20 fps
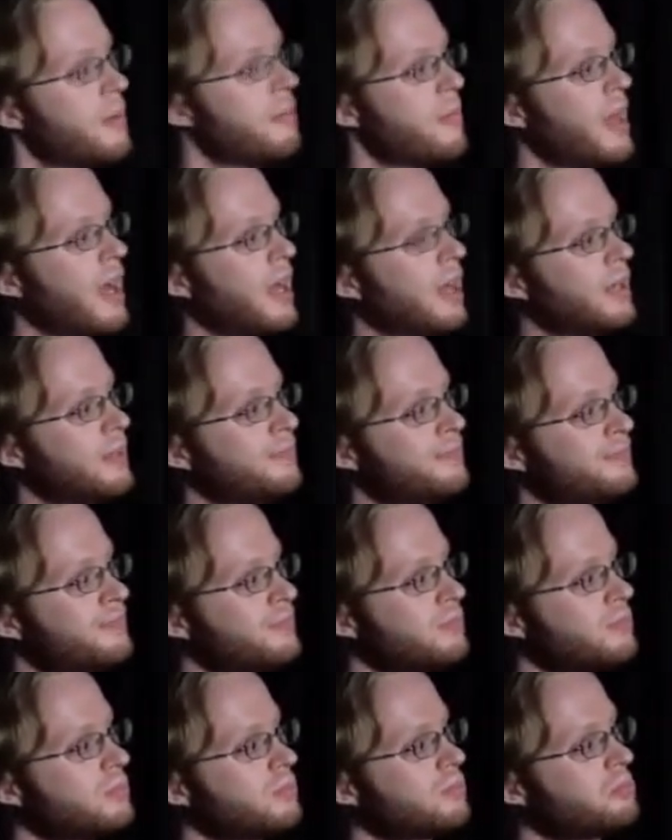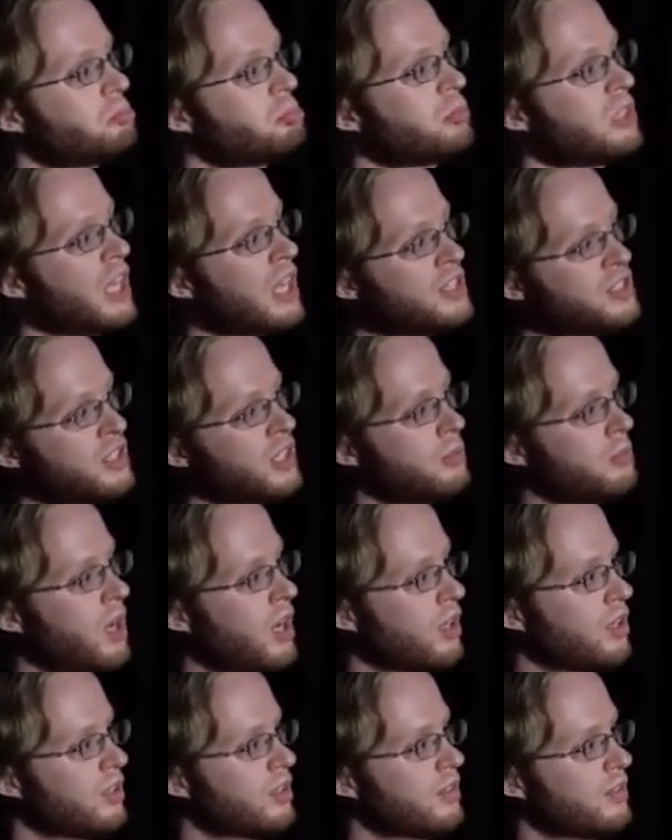Um, yeah, so you can
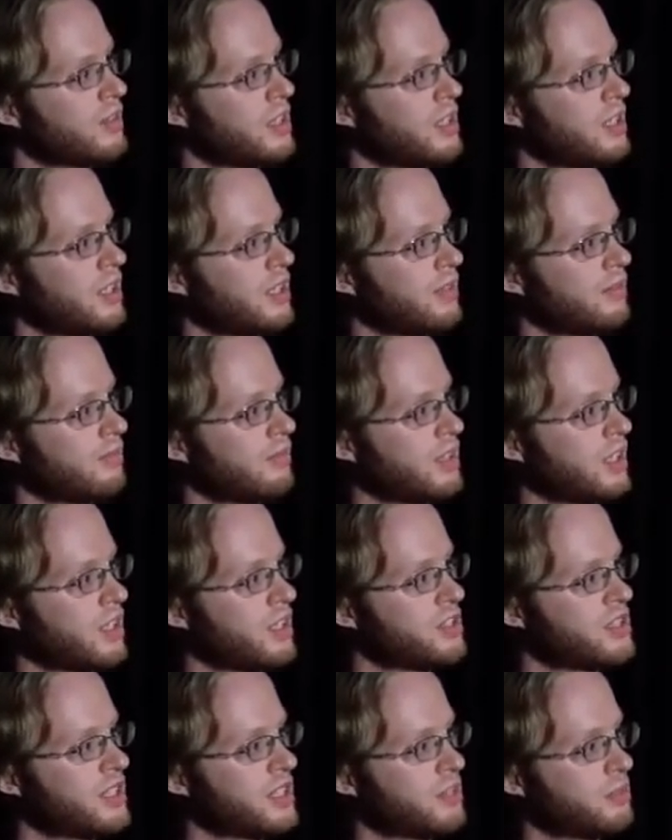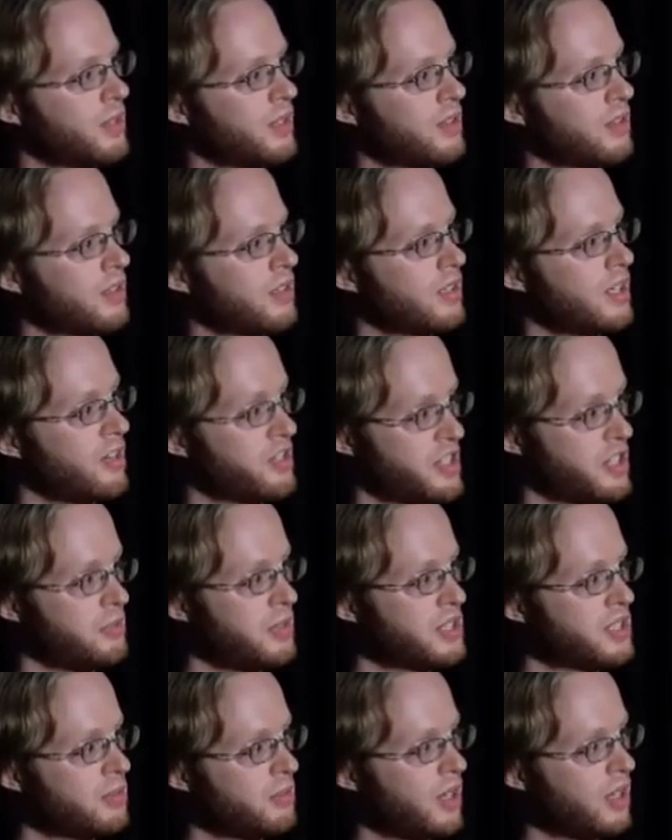model the, the acoustics with Gaussian
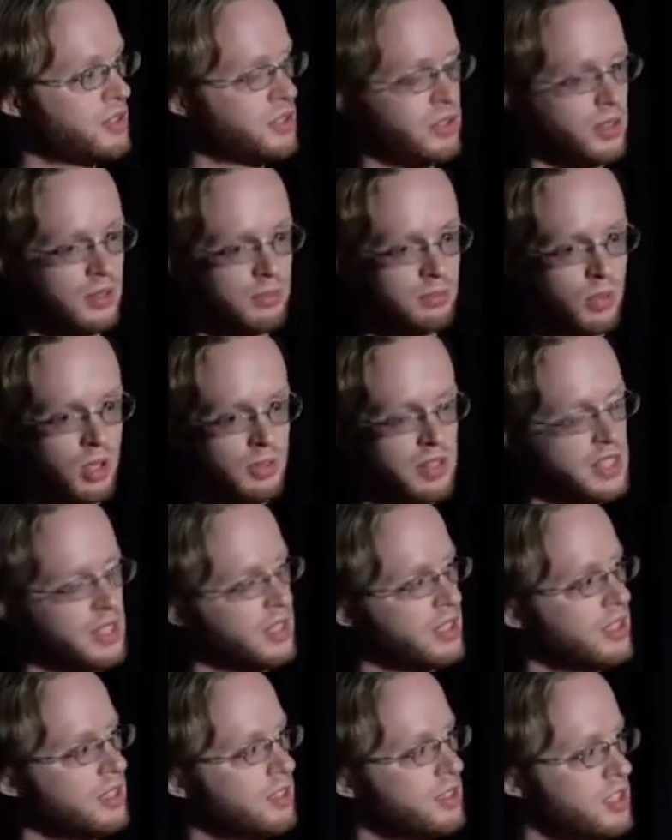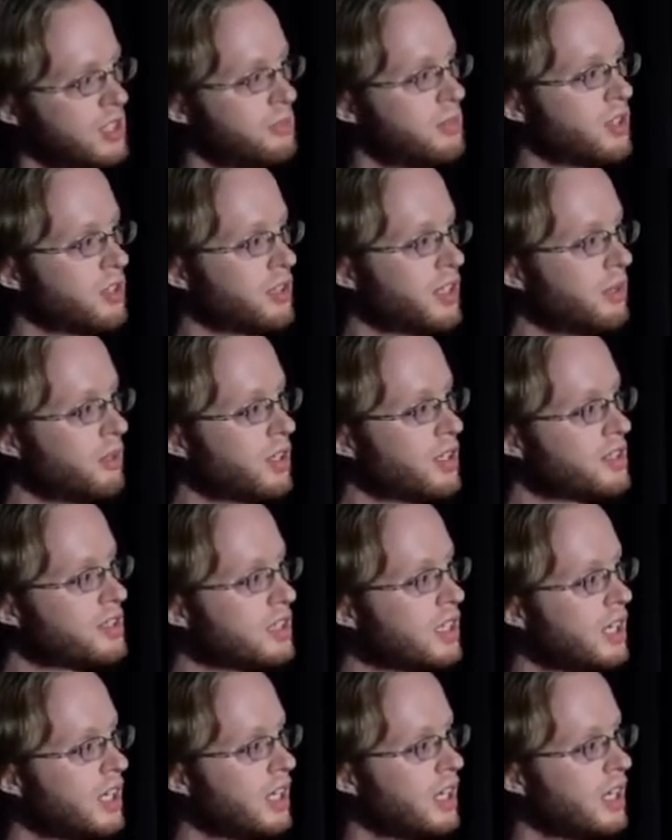mixture models or more recently deep neural networks,